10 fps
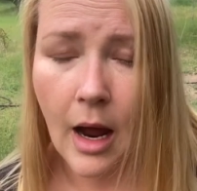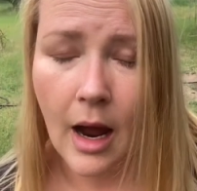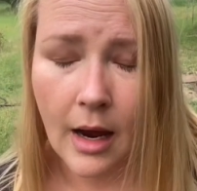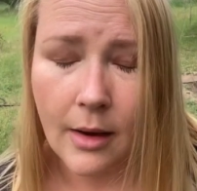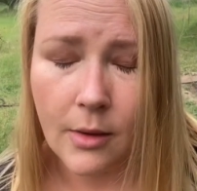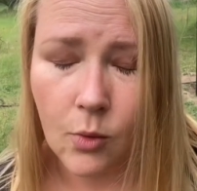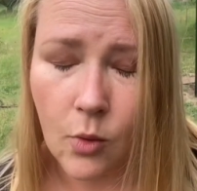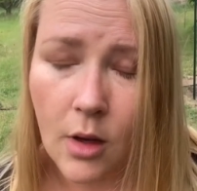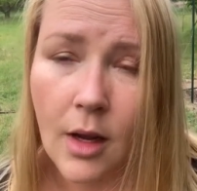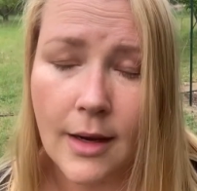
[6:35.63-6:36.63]
I
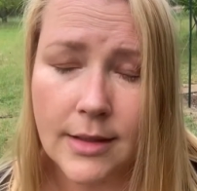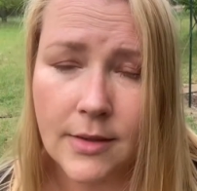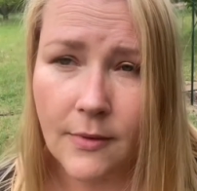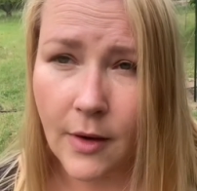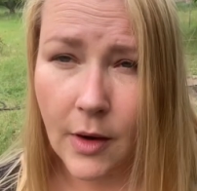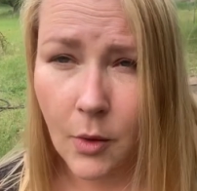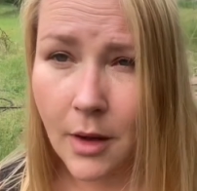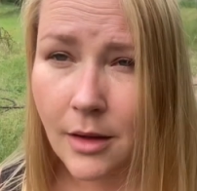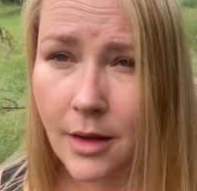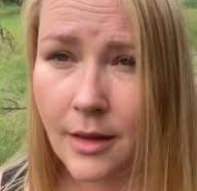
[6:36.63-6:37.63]
realized very
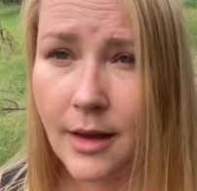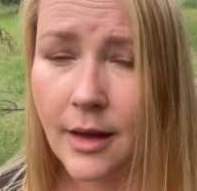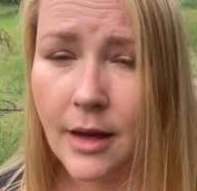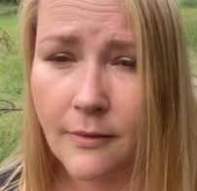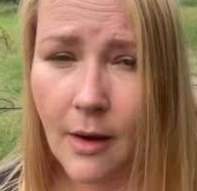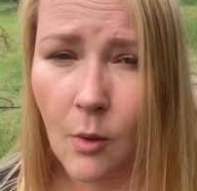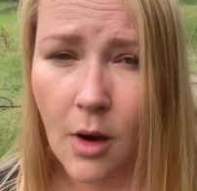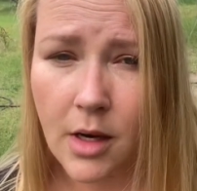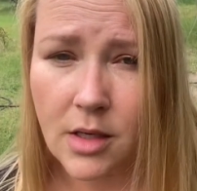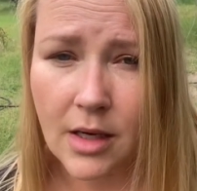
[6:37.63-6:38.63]
quickly that if I
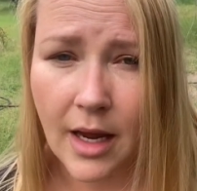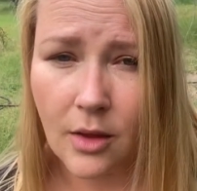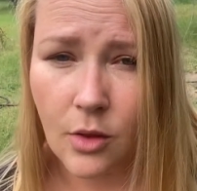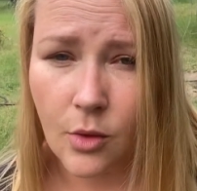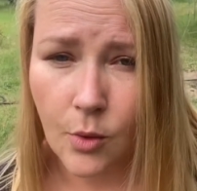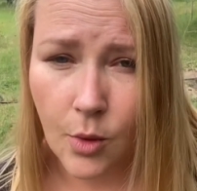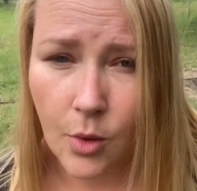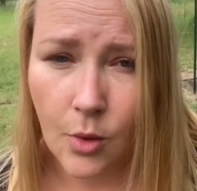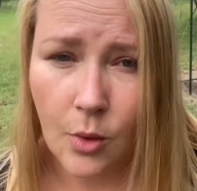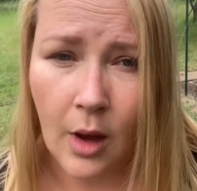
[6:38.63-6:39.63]
wanted to get
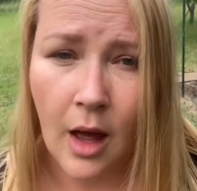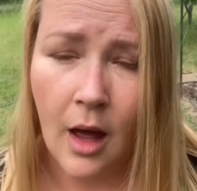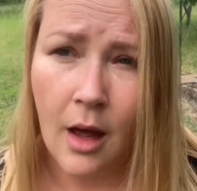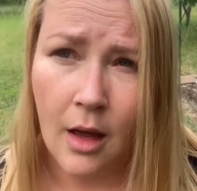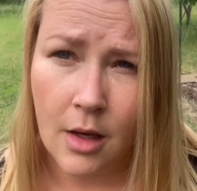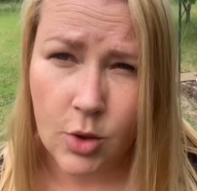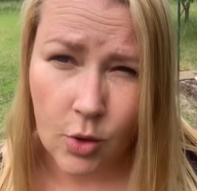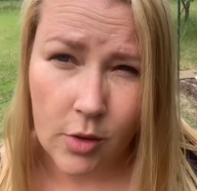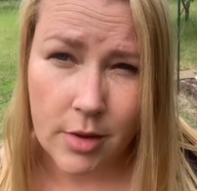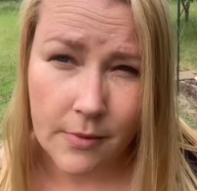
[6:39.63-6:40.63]
through
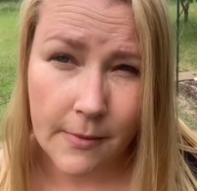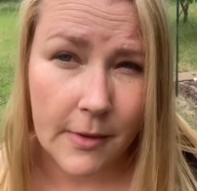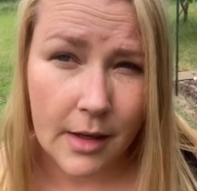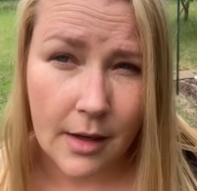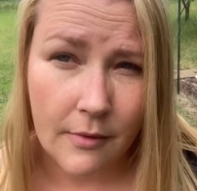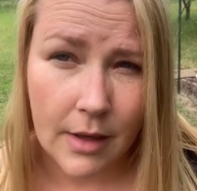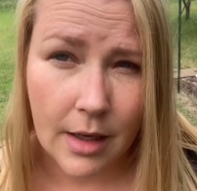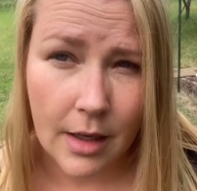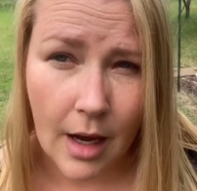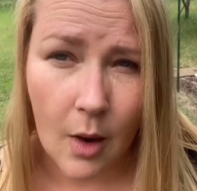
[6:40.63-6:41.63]
chores for the
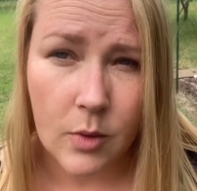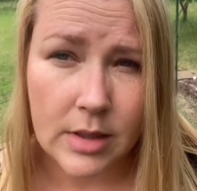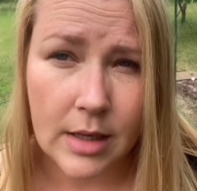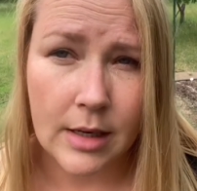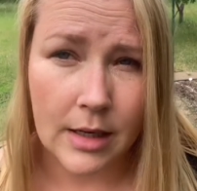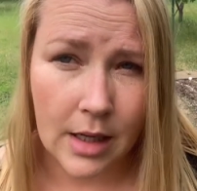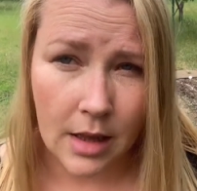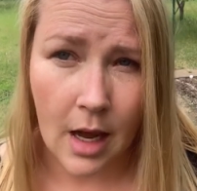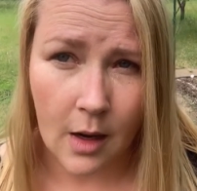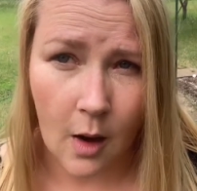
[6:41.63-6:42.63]
evening, I was going to need
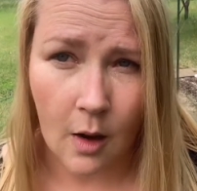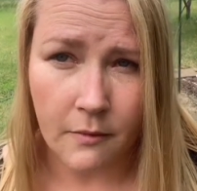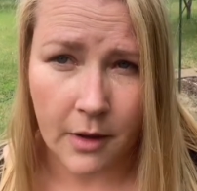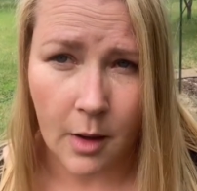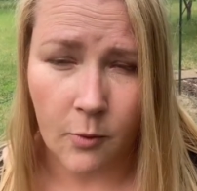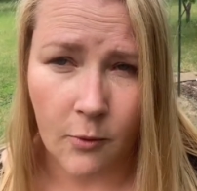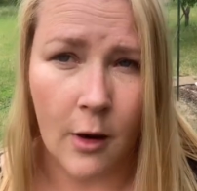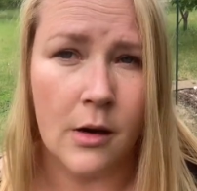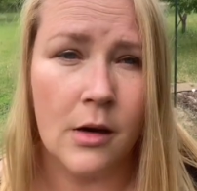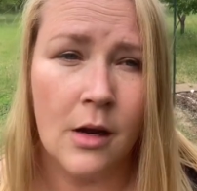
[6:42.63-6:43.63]
that coffee up
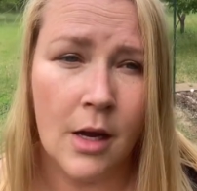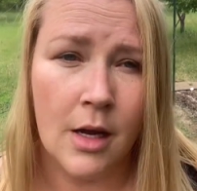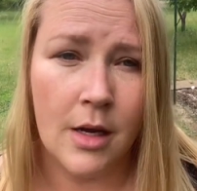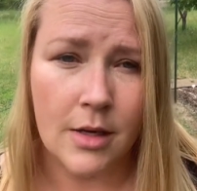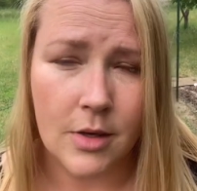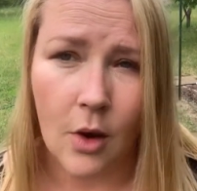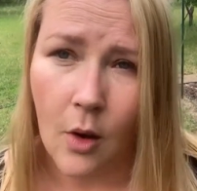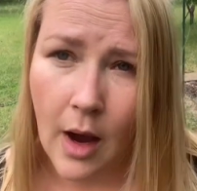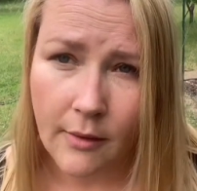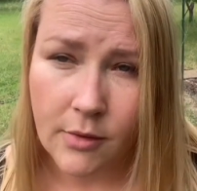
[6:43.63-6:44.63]
front. So
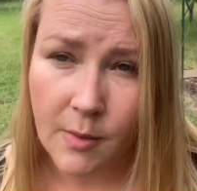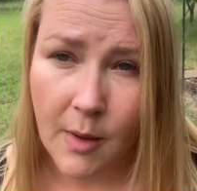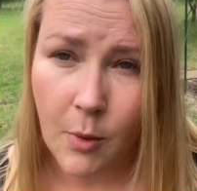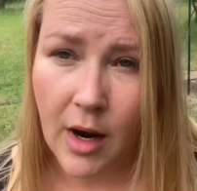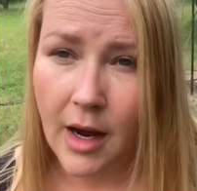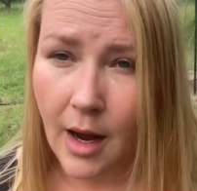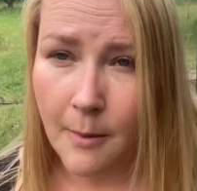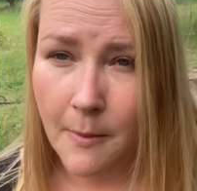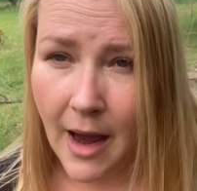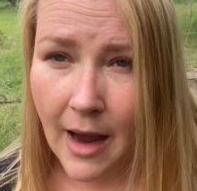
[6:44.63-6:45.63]
after my break,
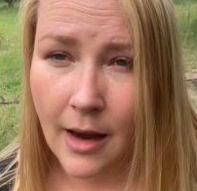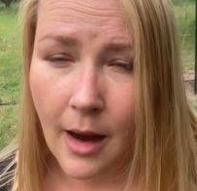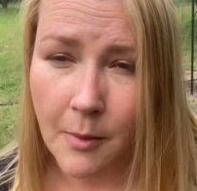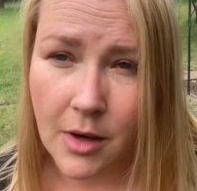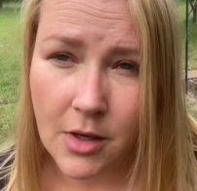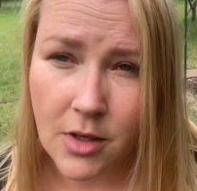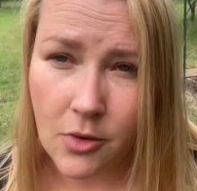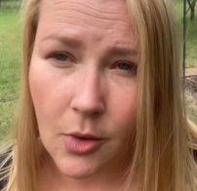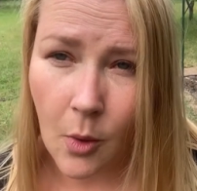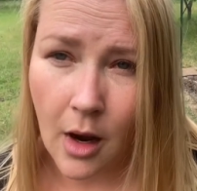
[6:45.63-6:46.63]
I'm back. I'm going to do
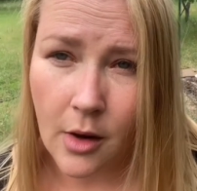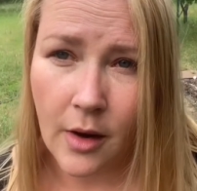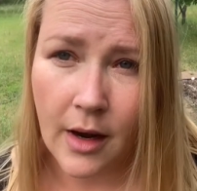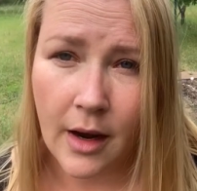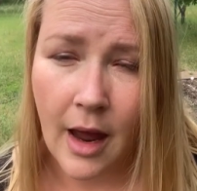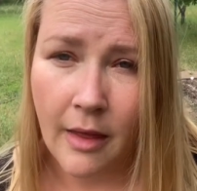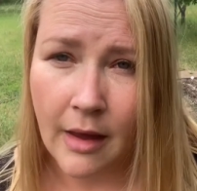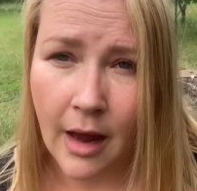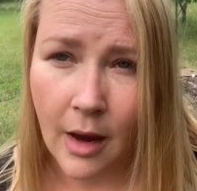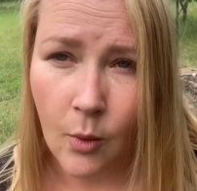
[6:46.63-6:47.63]
the watering and
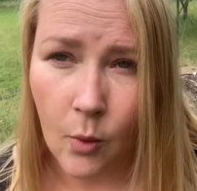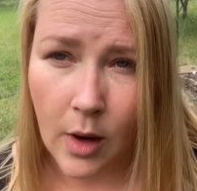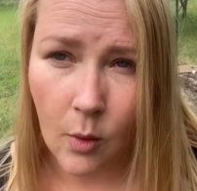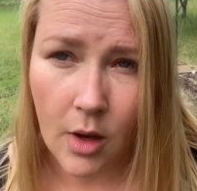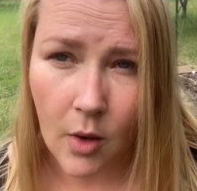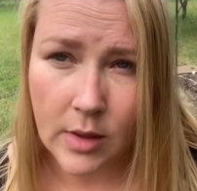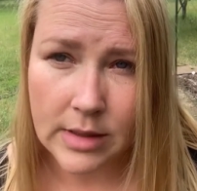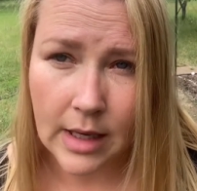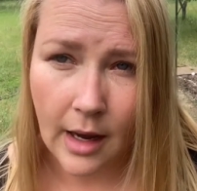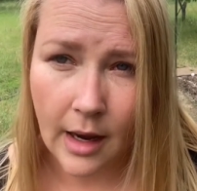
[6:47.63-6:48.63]
then we will go
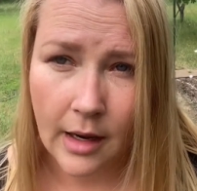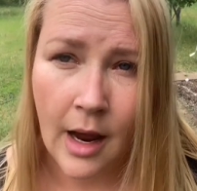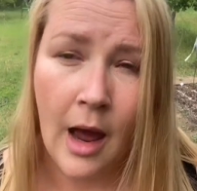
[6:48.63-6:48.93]
inside